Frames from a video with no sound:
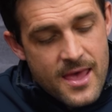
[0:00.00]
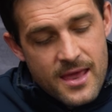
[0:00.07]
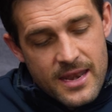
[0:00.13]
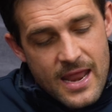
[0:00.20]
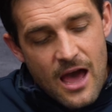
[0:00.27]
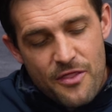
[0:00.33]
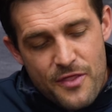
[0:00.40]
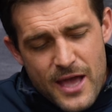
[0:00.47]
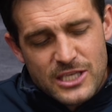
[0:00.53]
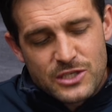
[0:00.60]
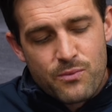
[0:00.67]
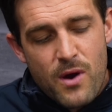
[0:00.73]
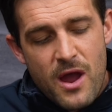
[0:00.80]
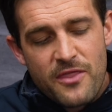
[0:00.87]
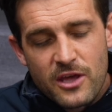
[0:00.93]
Now, that's
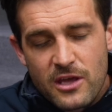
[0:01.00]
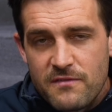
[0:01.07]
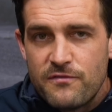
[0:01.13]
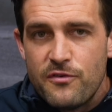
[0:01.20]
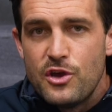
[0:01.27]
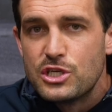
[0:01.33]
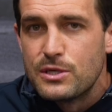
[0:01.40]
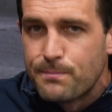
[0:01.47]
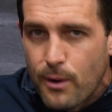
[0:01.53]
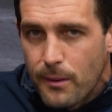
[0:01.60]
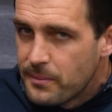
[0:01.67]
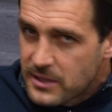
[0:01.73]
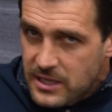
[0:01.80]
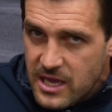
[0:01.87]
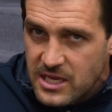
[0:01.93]
where the confusion
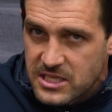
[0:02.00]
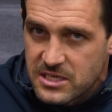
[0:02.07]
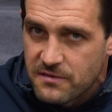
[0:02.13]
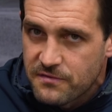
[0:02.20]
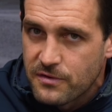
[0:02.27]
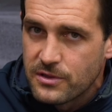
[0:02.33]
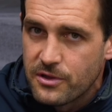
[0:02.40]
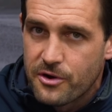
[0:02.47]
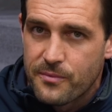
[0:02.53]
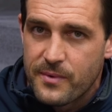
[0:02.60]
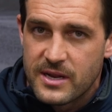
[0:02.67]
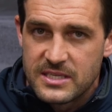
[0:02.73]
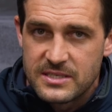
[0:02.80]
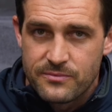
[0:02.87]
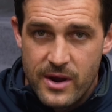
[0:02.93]
probably kicks in for a lot
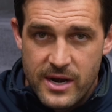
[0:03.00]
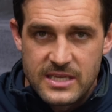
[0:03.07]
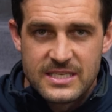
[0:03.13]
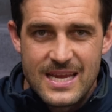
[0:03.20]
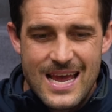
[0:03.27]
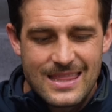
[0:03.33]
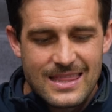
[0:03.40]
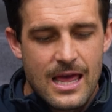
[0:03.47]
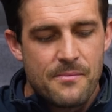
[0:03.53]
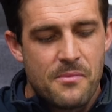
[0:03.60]
of runners out there.